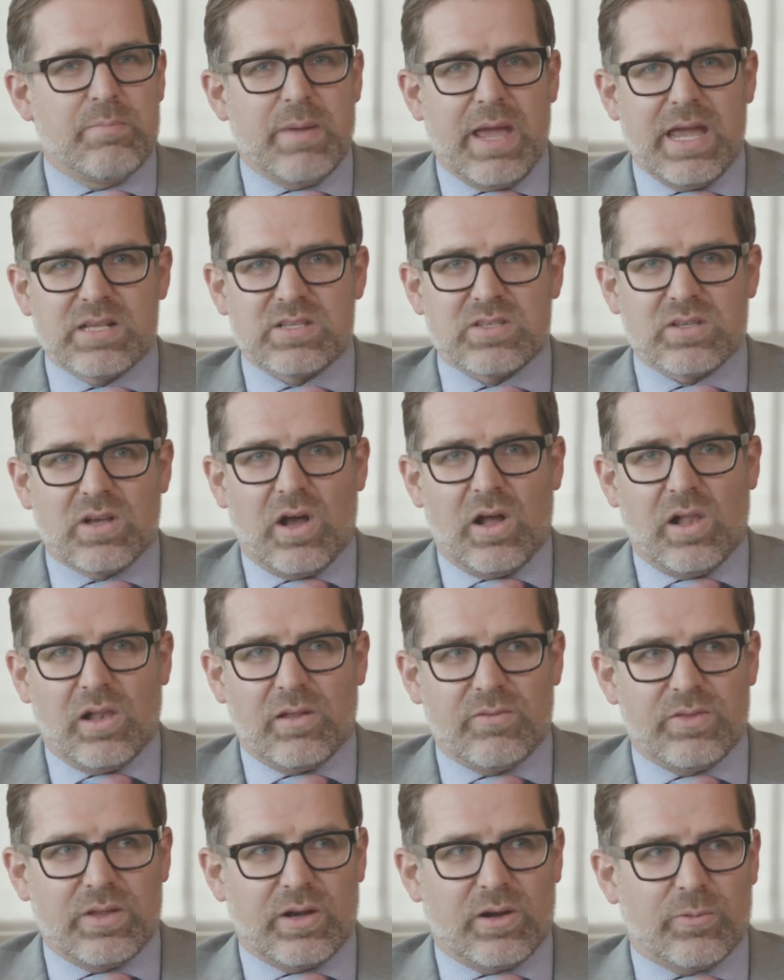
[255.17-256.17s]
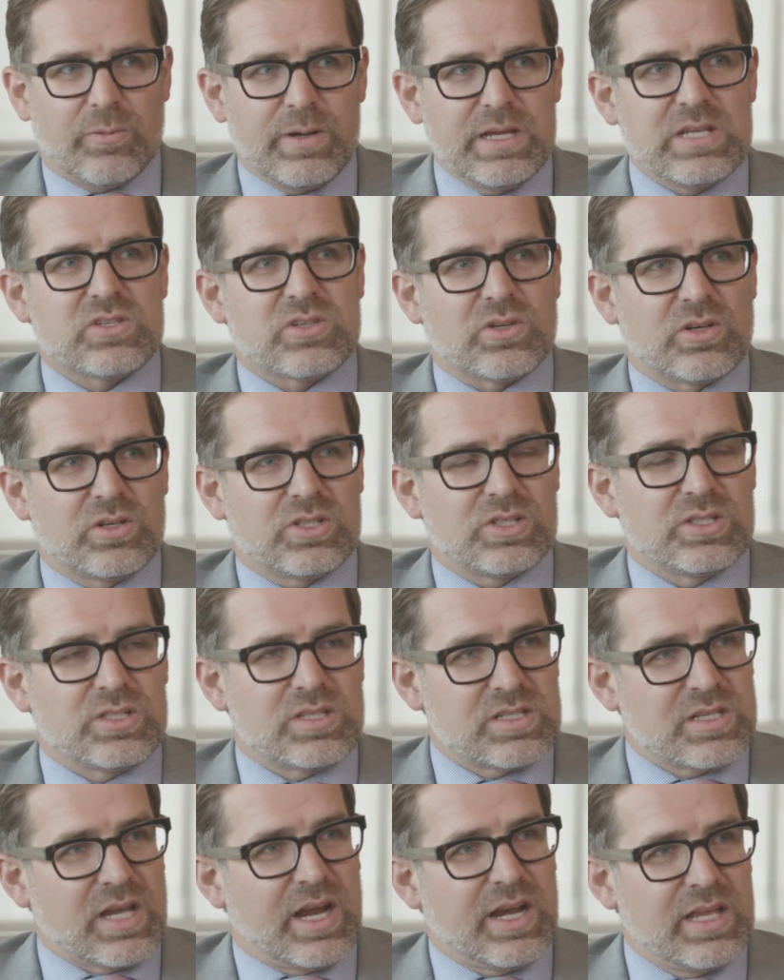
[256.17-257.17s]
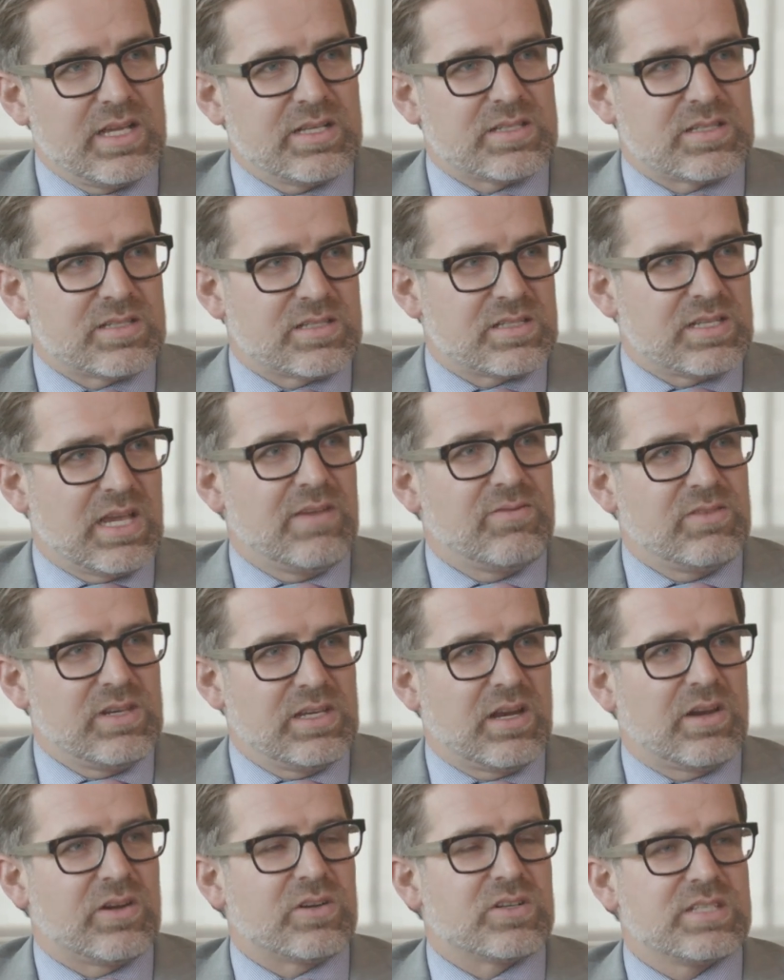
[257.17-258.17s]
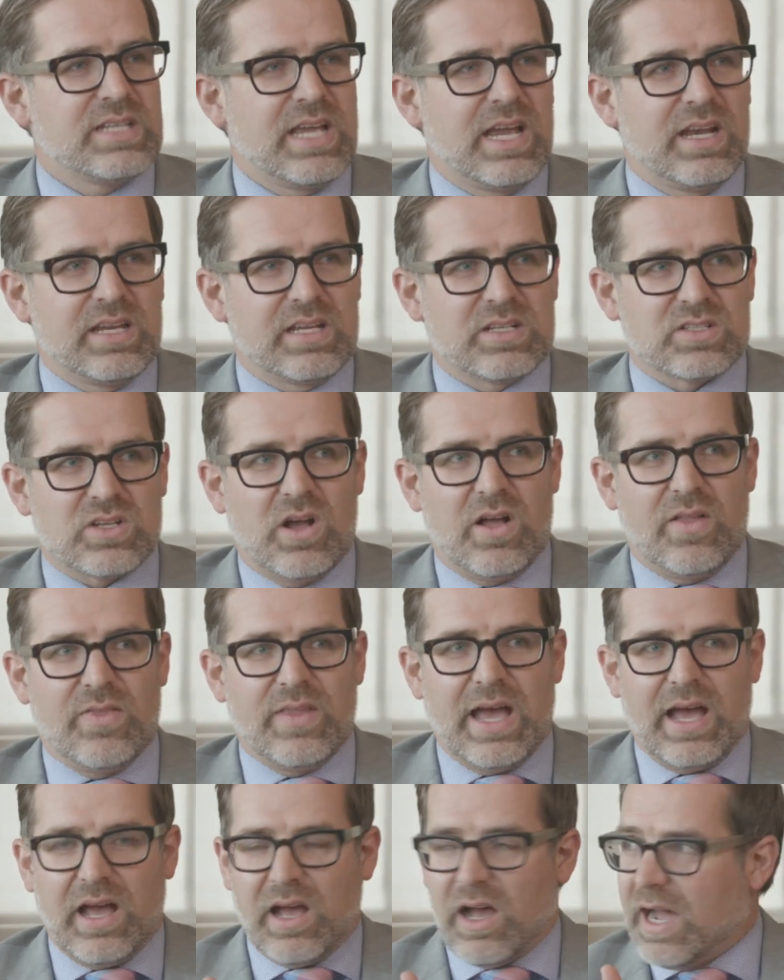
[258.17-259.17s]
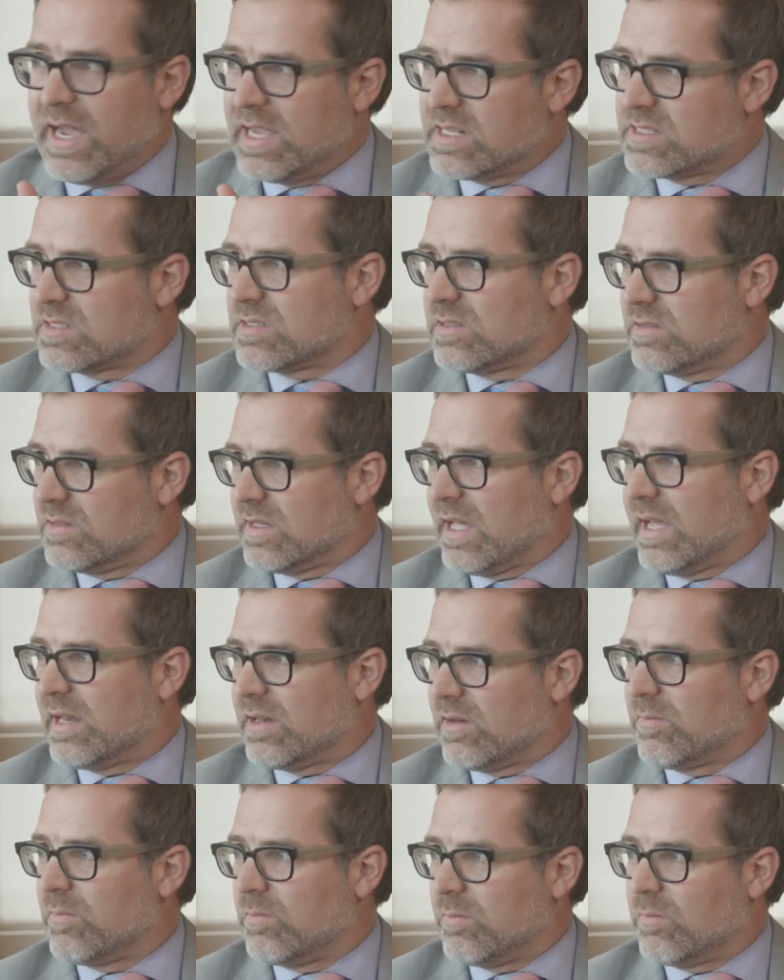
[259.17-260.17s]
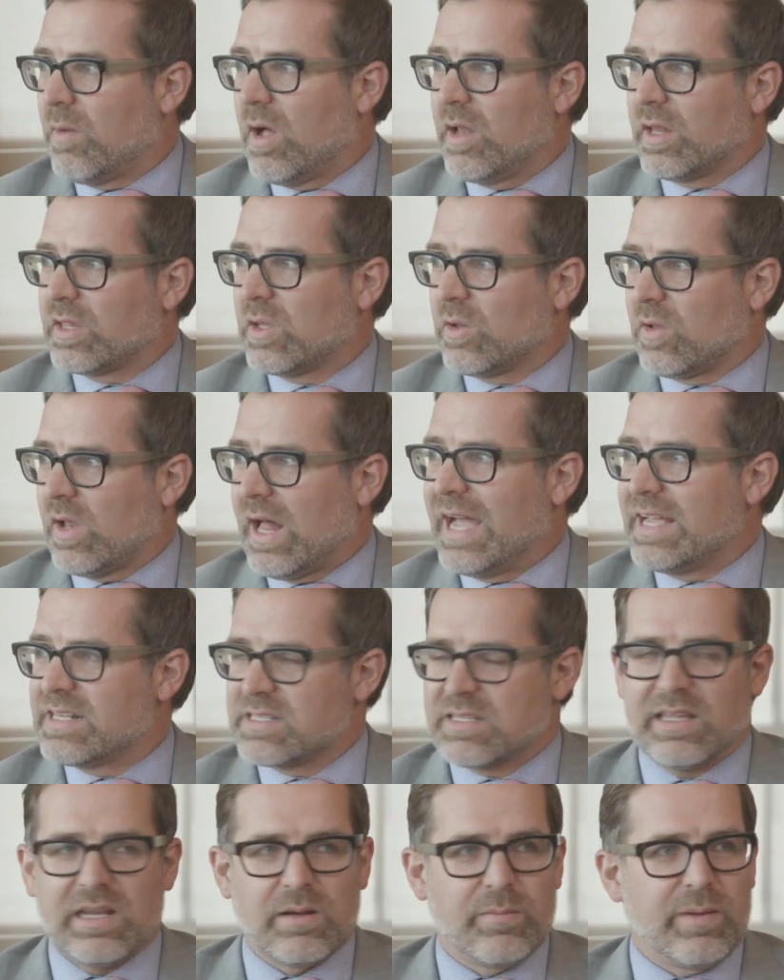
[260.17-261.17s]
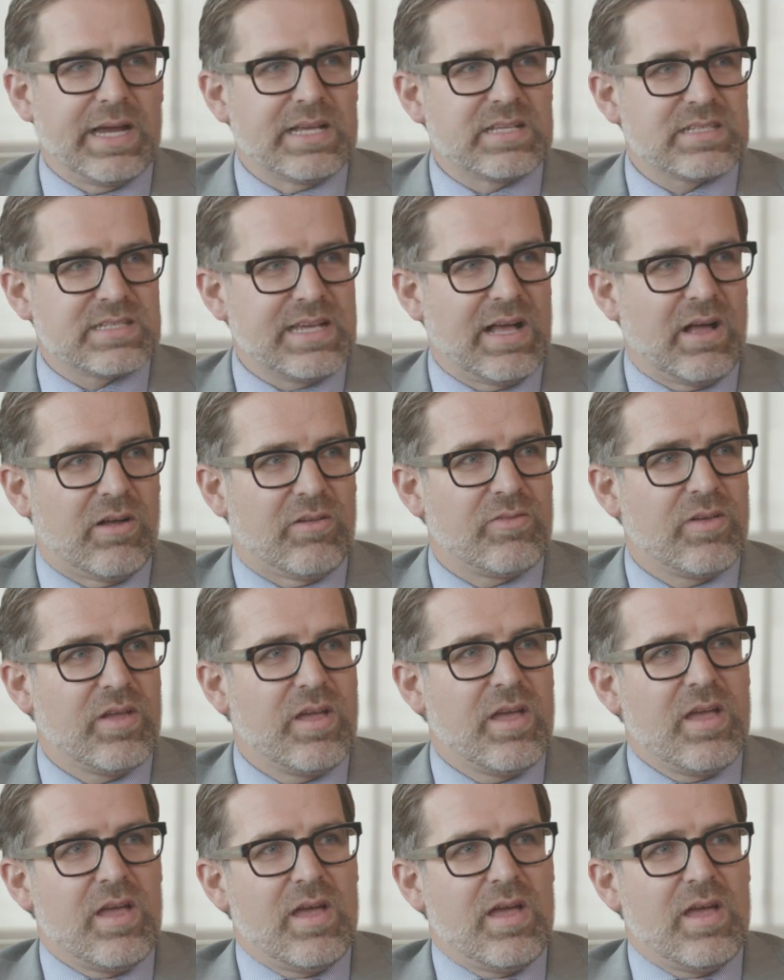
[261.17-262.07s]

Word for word: base all of their research and studies and safety and understandings on that, ice, that molecule isolated by itself.